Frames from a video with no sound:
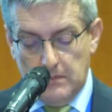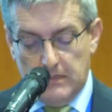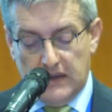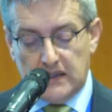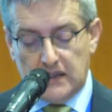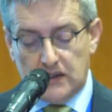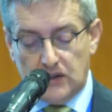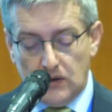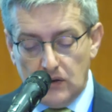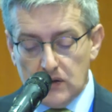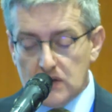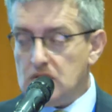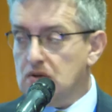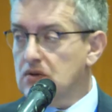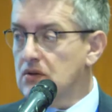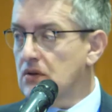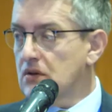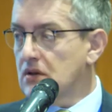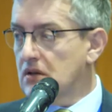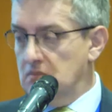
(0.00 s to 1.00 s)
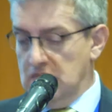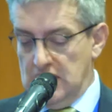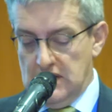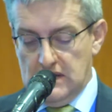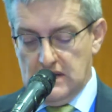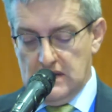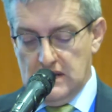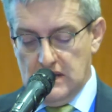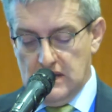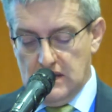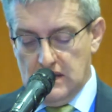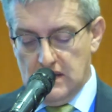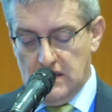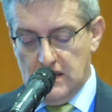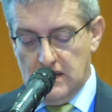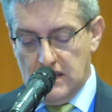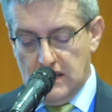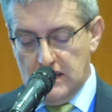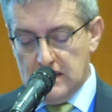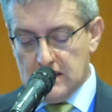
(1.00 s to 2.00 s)
But it also documents
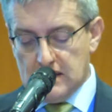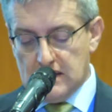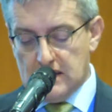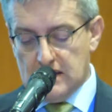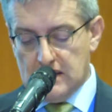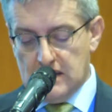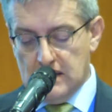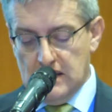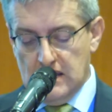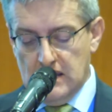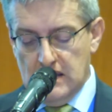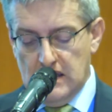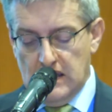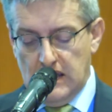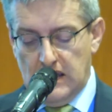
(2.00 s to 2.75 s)
the risks